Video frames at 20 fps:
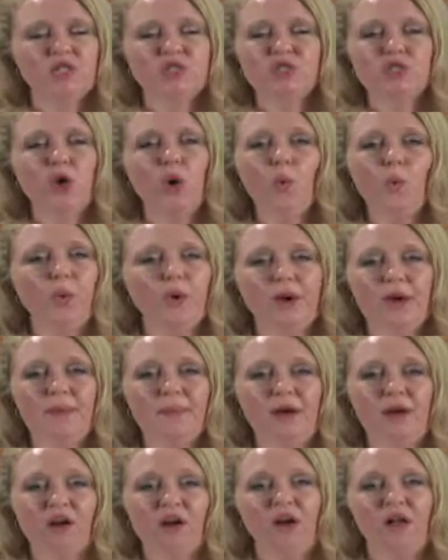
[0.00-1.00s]
Don't worry
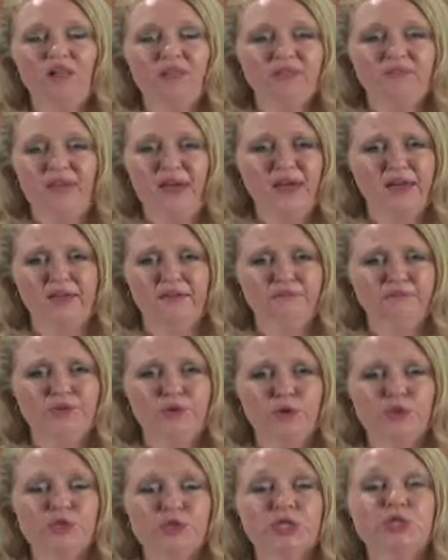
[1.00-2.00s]
about all of that
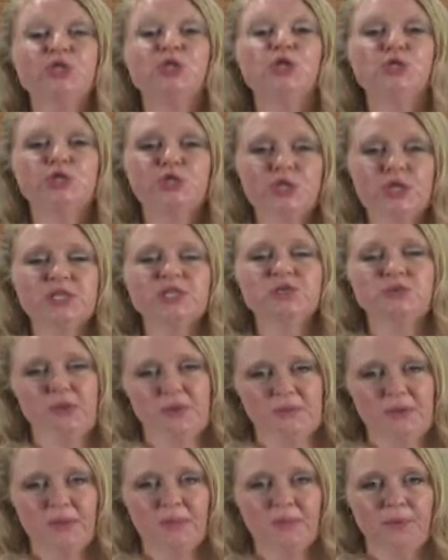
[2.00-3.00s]
confusion. Just
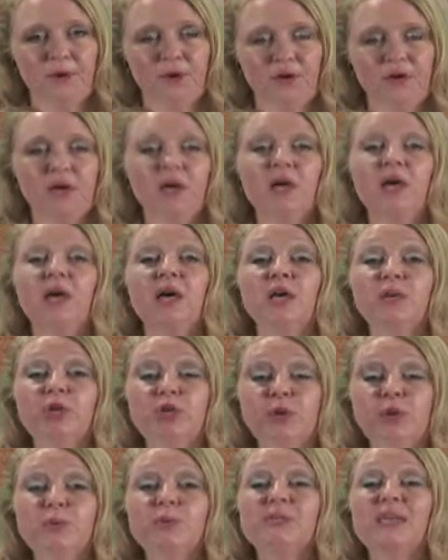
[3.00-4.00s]
remember,
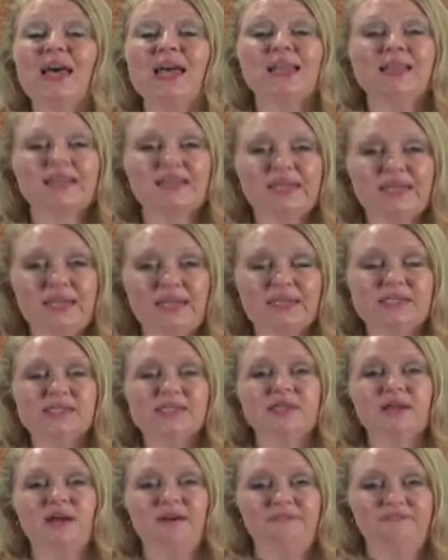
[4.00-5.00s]
use at
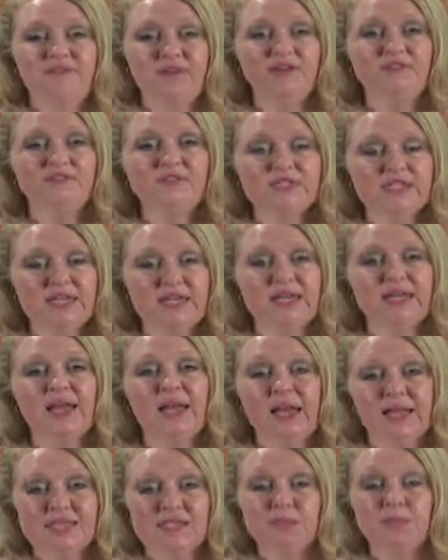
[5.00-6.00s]
least a 15
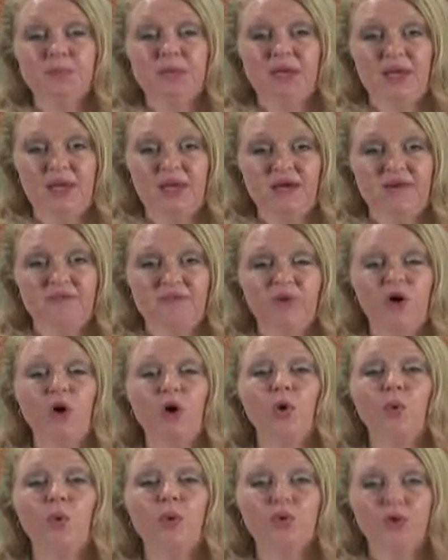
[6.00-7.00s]
SPF
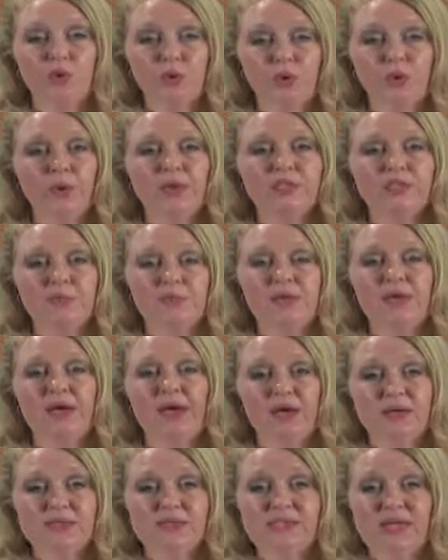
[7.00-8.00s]
when you're going to be
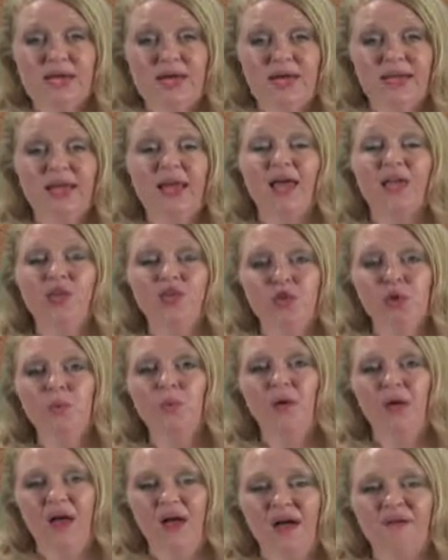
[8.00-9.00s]
outside and you
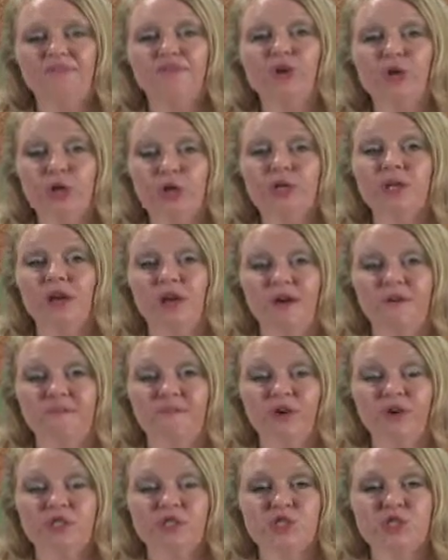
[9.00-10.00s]
will have good
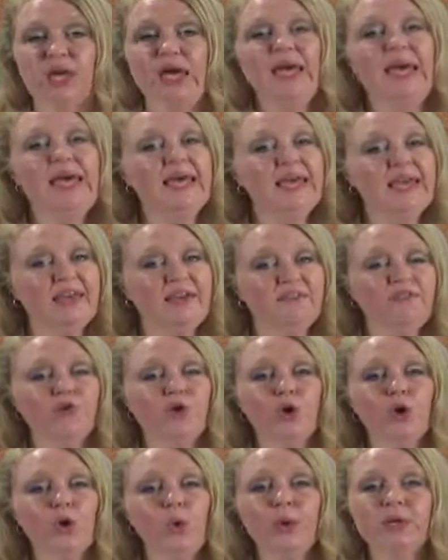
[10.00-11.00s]
coverage. If
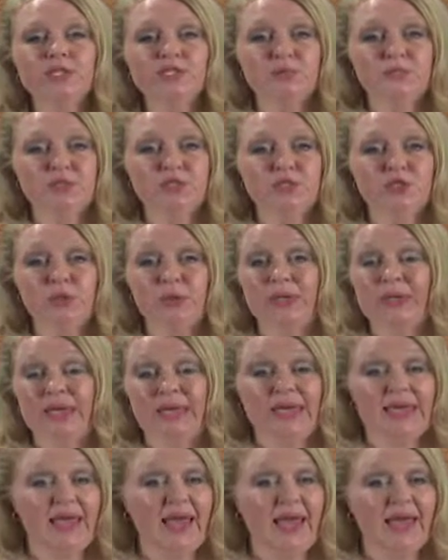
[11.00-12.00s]
you're going to be doing
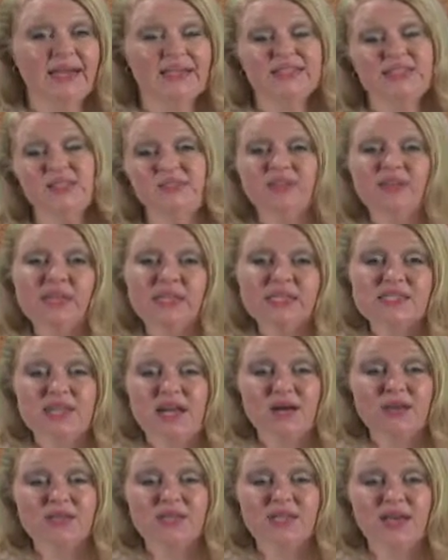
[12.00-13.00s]
any activities
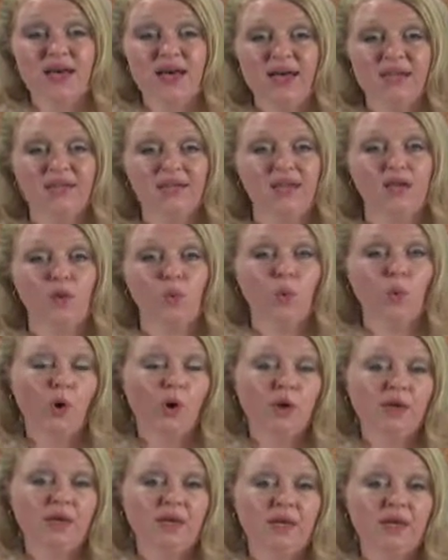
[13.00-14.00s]
outside like
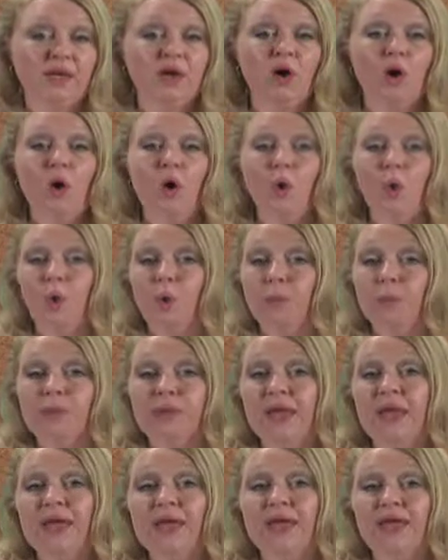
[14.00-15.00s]
working or
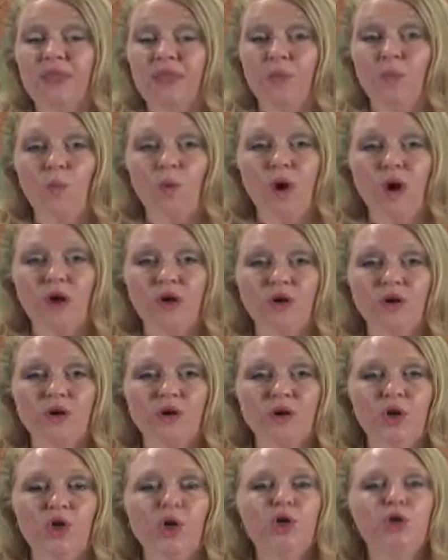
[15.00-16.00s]
playing in the
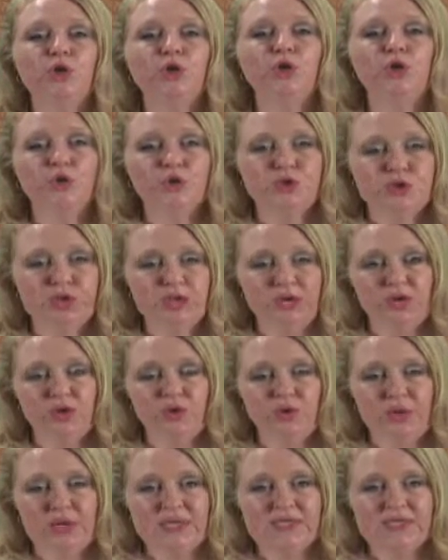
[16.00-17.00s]
water, you should
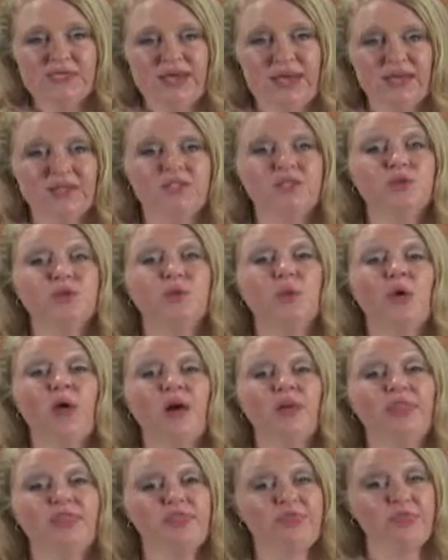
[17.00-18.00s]
increase that to
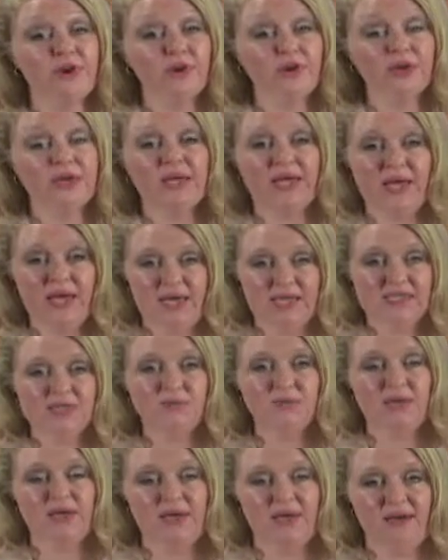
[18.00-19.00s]
a 30
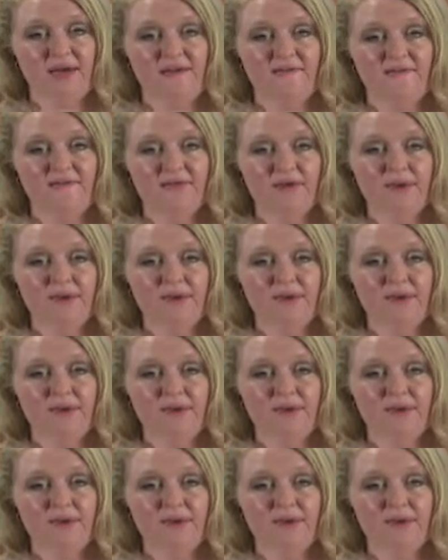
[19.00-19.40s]
SPF.